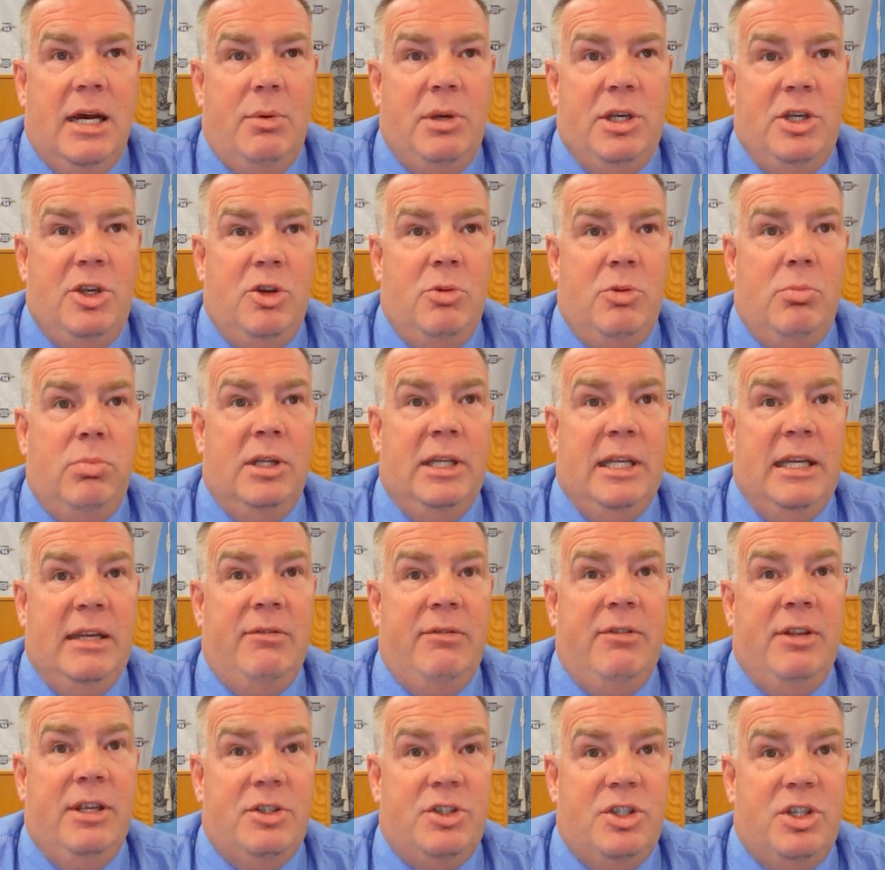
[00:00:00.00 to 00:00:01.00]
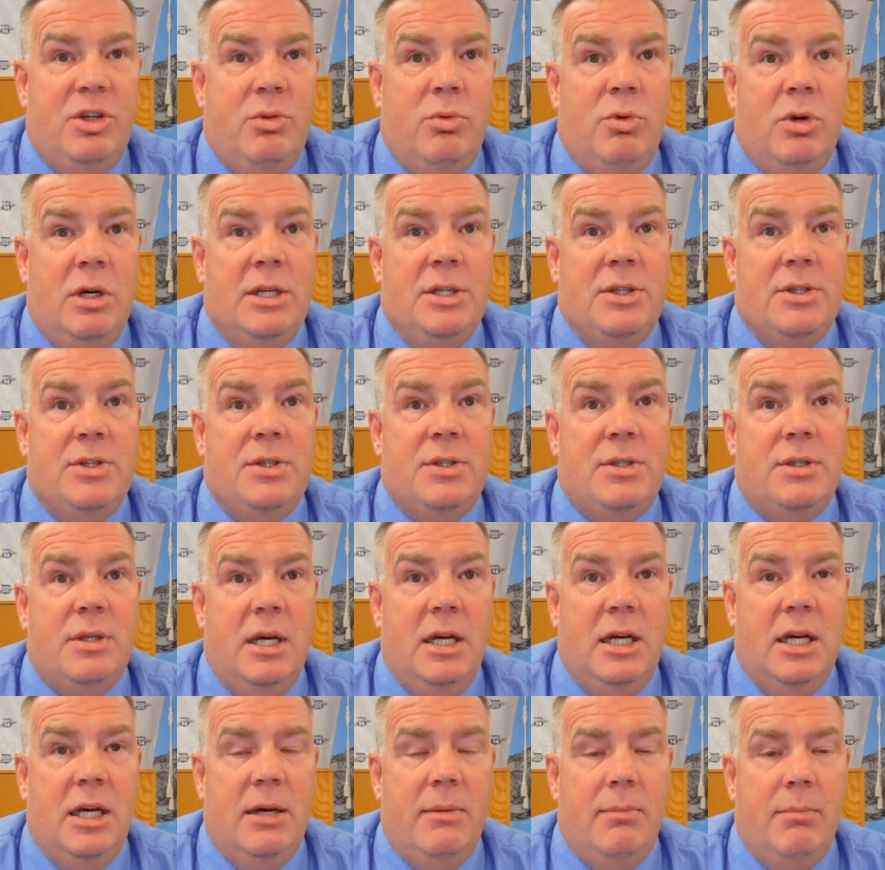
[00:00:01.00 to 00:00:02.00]
we do believe that she was
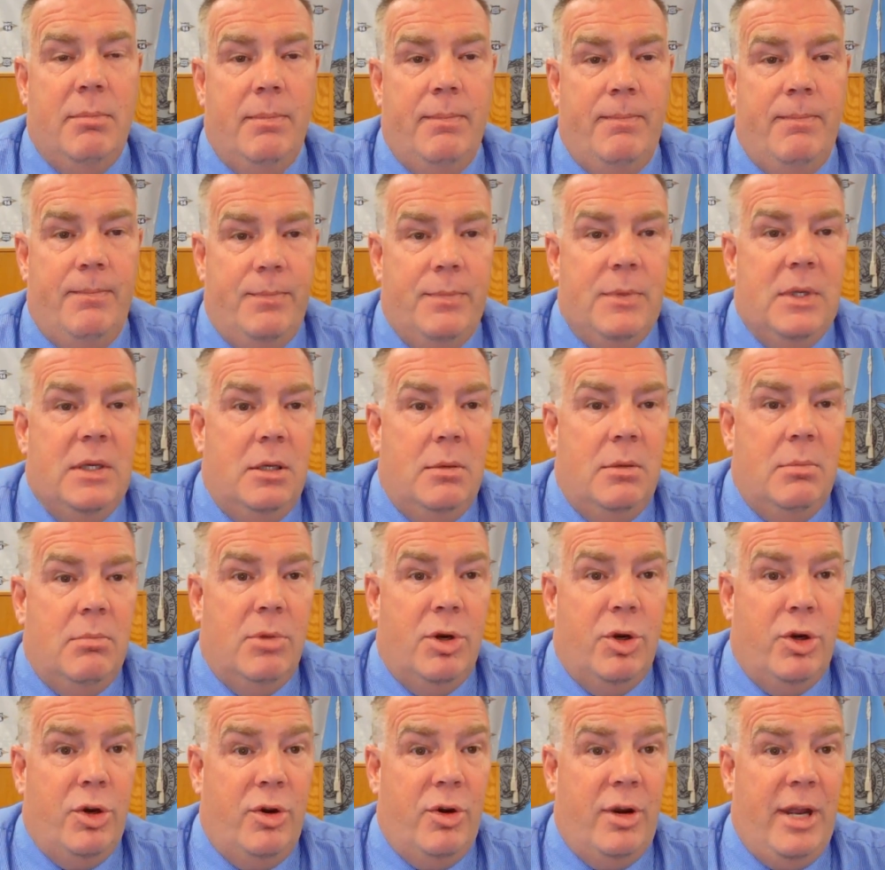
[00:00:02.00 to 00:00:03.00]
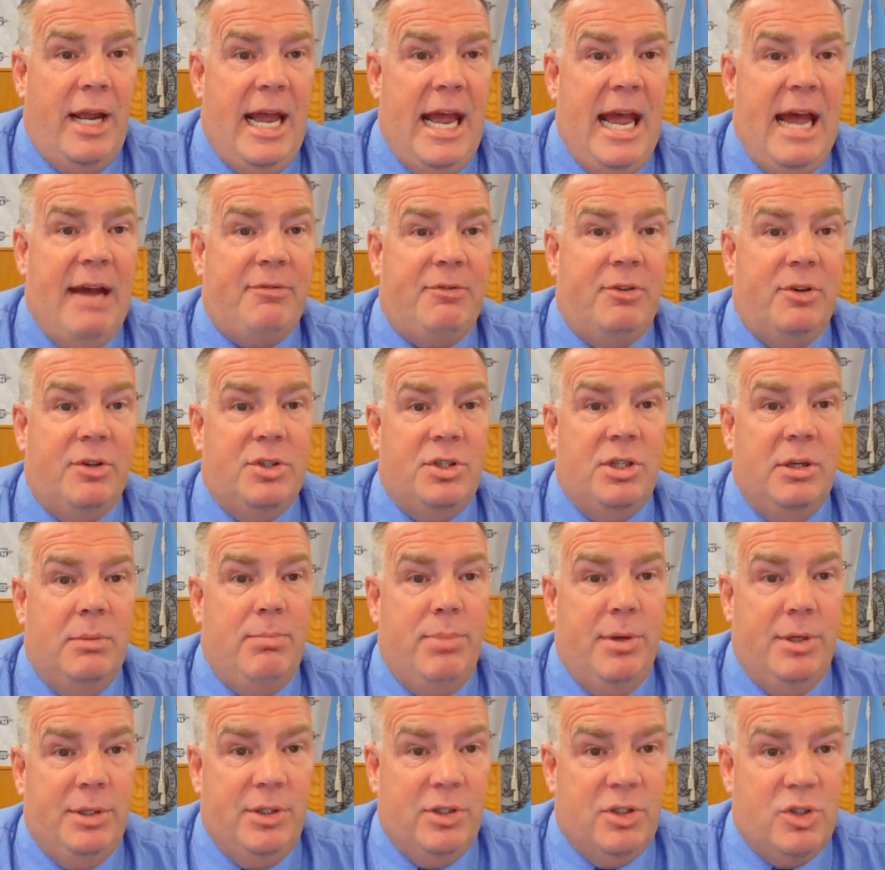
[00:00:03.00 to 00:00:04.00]
murdered after she
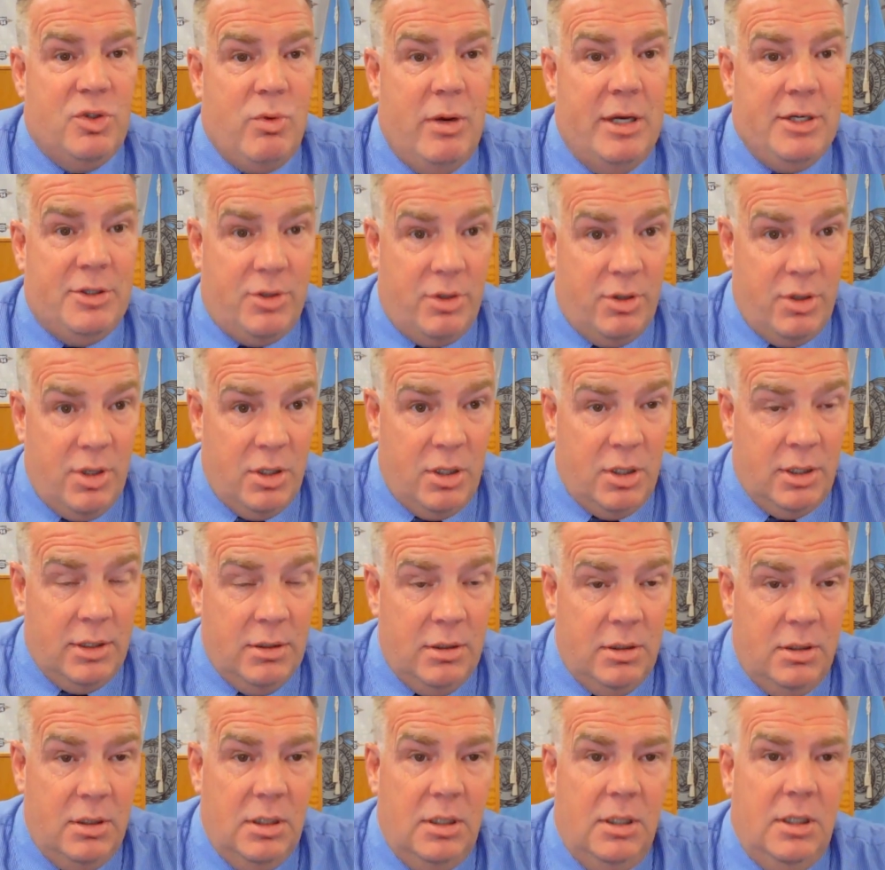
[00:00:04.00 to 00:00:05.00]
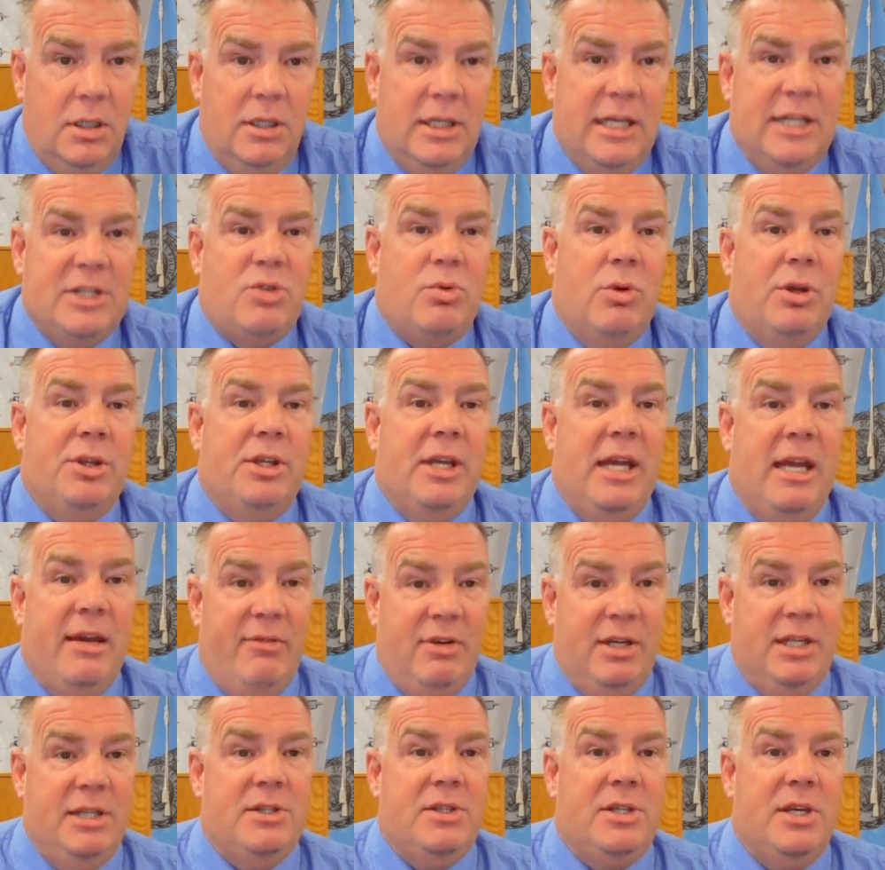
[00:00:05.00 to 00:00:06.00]
put the sweatshirt on. That's what the
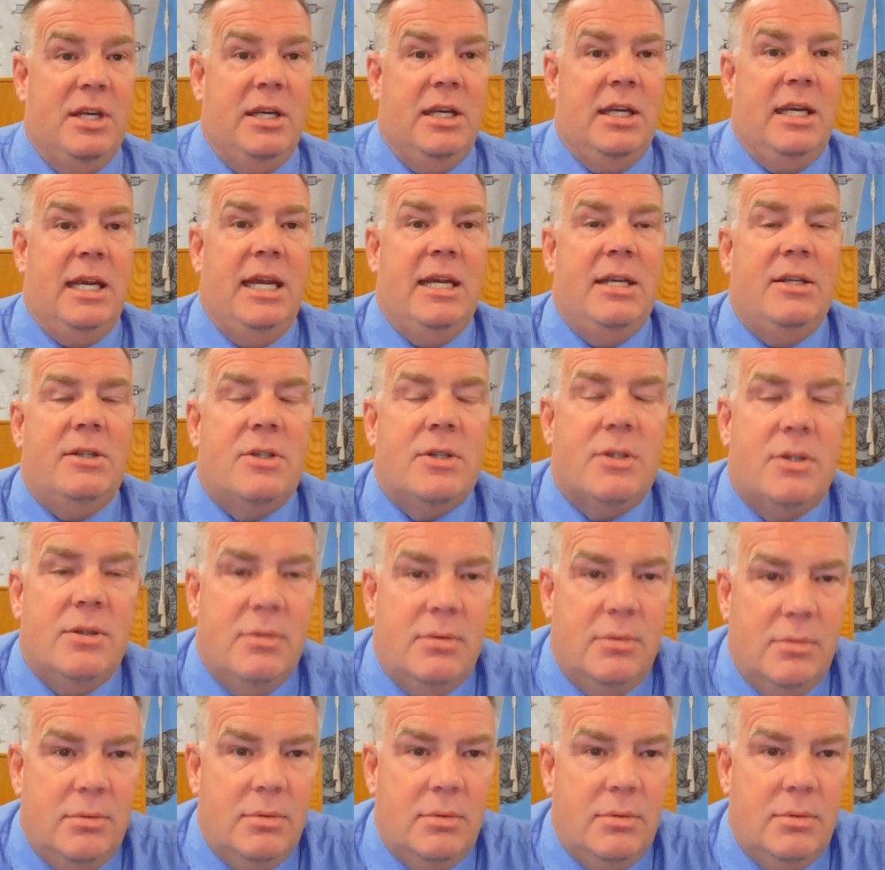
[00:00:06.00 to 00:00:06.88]
evidence indicates.